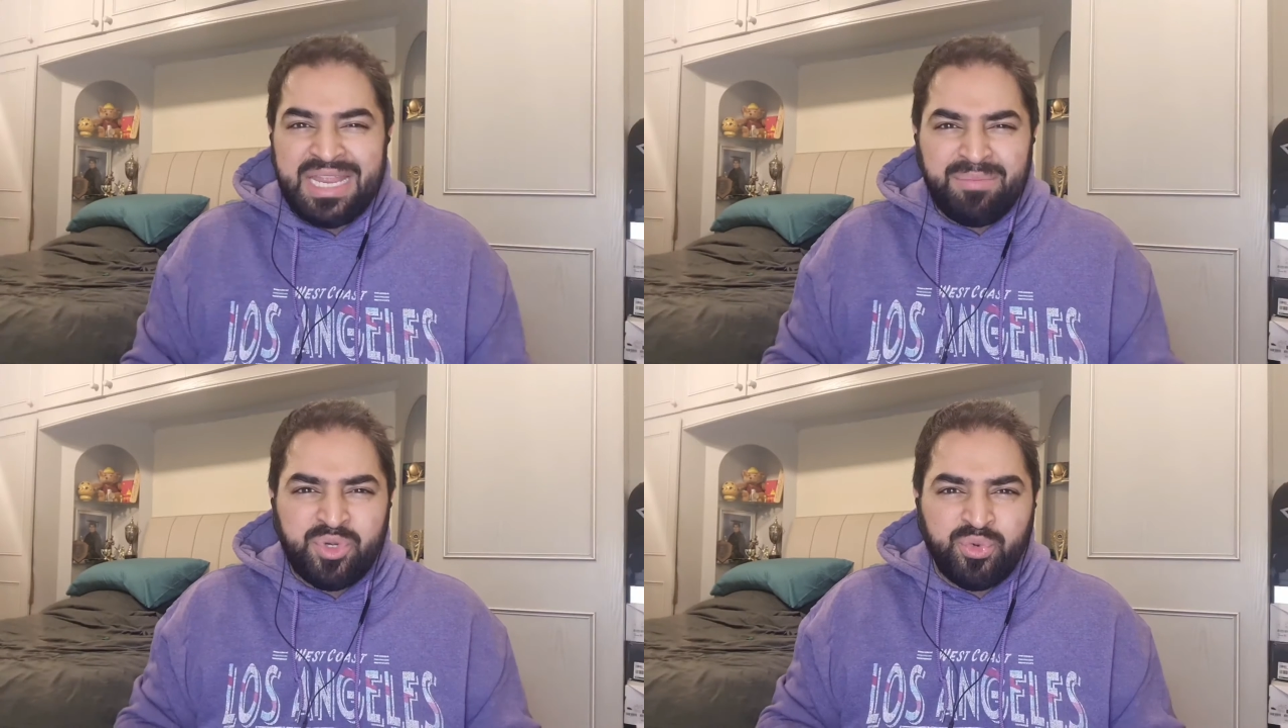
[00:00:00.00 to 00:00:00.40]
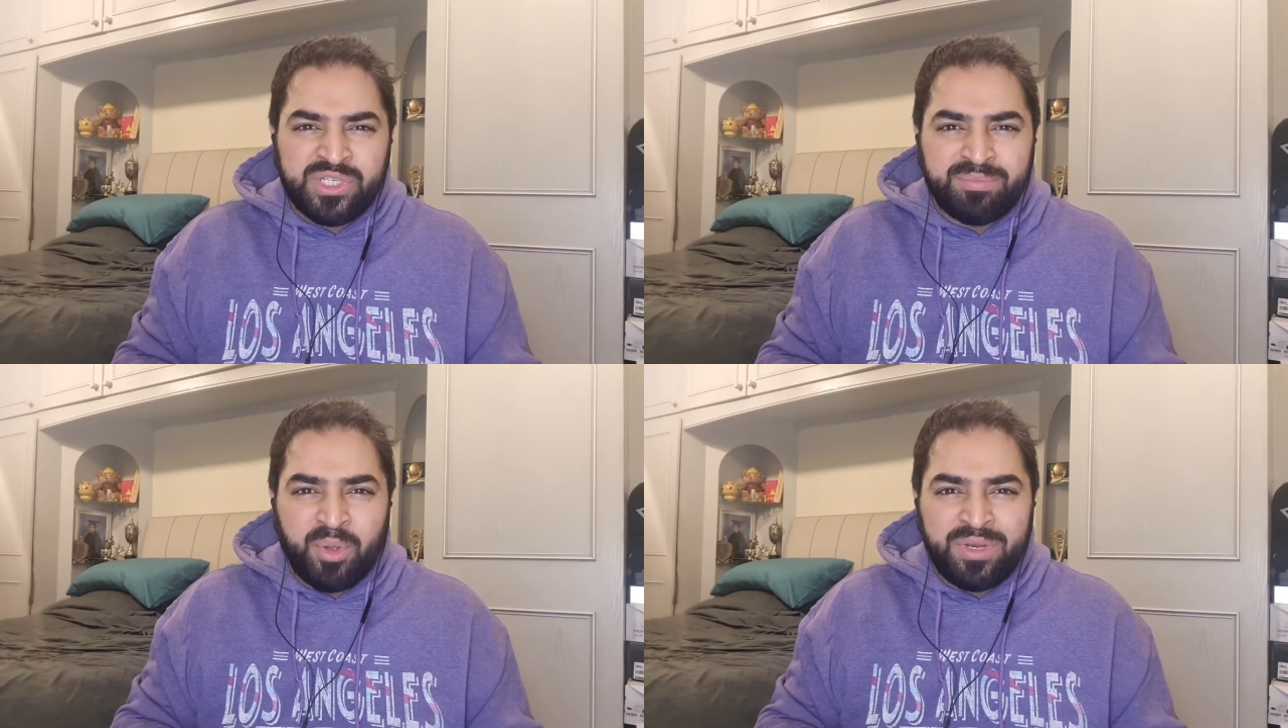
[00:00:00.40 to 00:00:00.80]
Liam
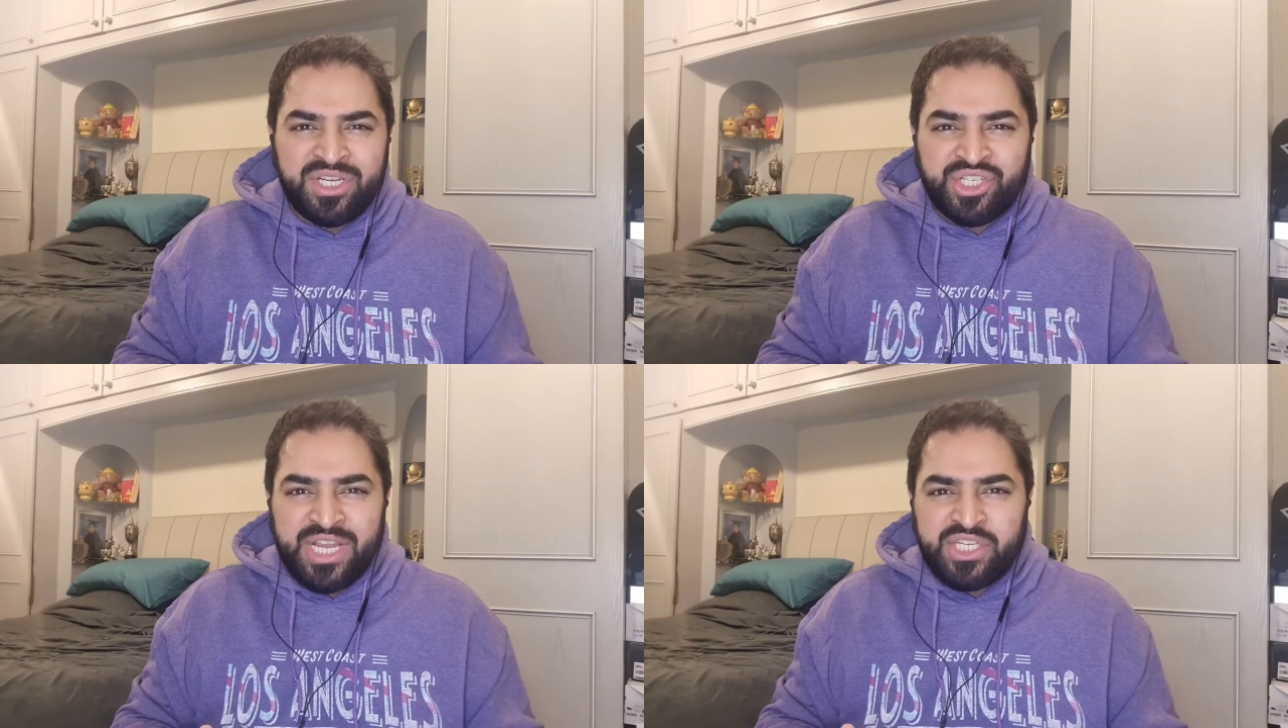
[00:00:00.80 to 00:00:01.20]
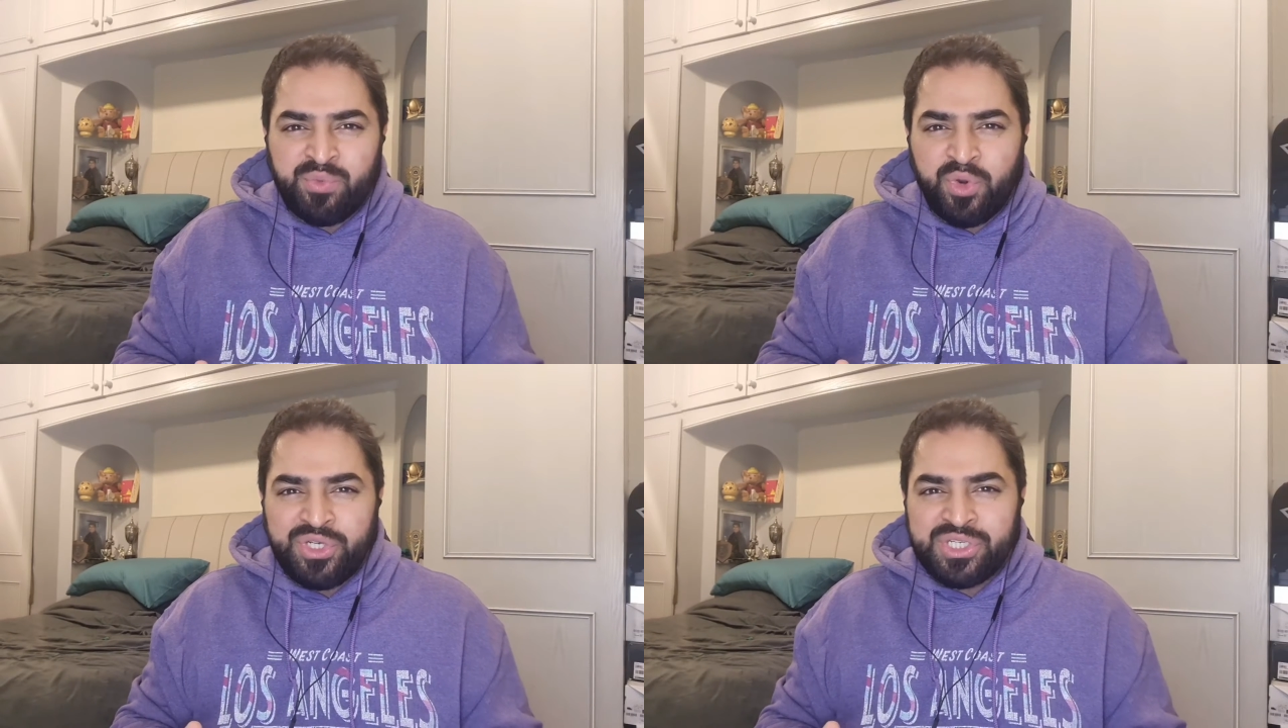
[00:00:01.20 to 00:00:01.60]
Dawson bowling to
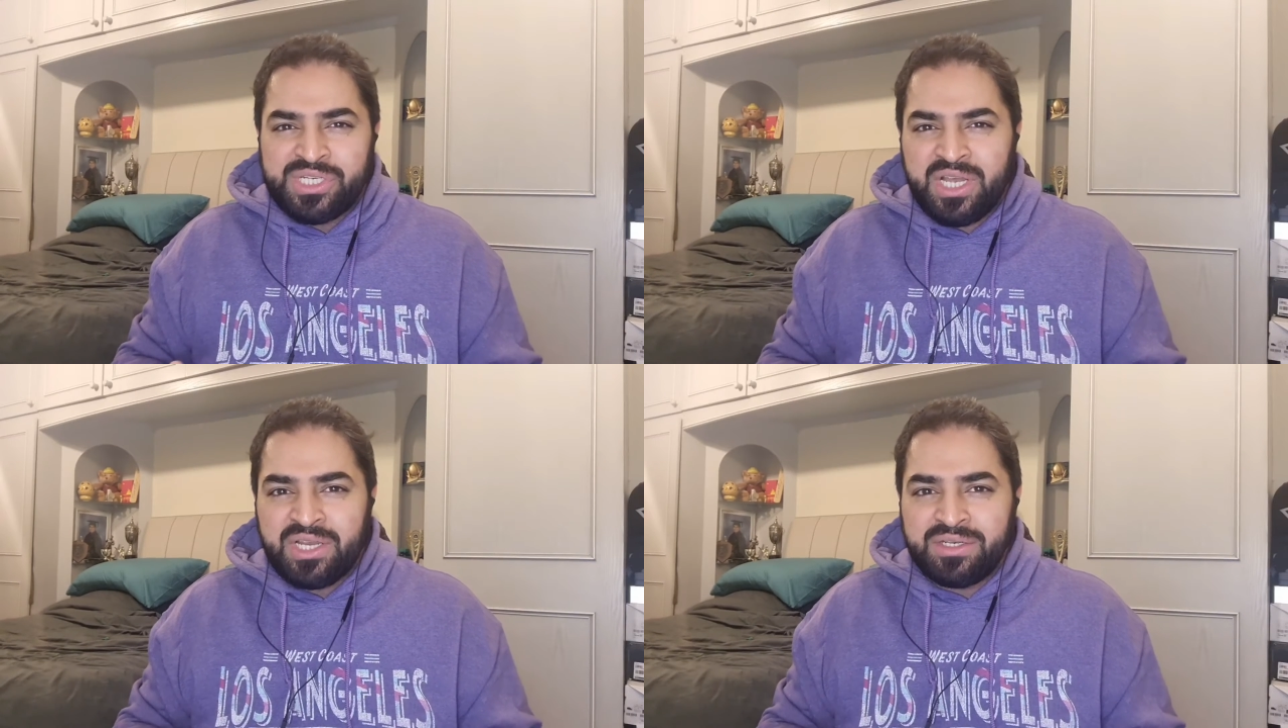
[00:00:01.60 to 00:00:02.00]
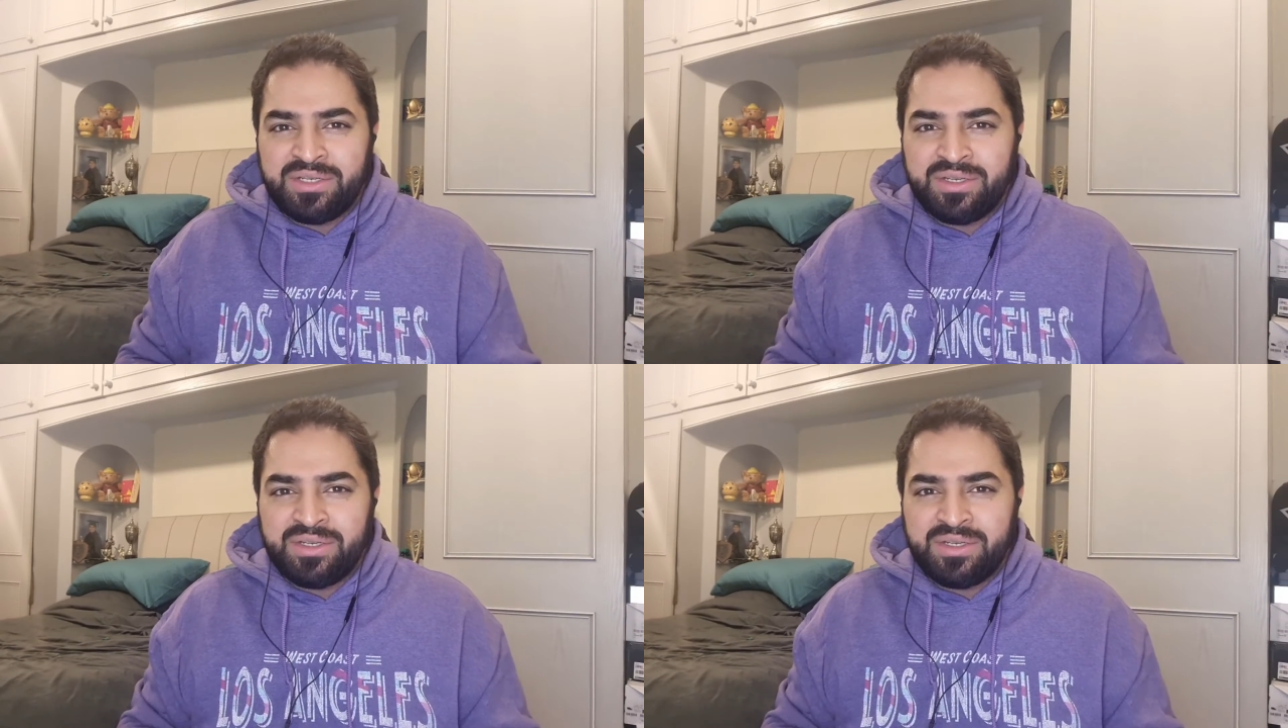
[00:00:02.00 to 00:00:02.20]
Jason Roy to start.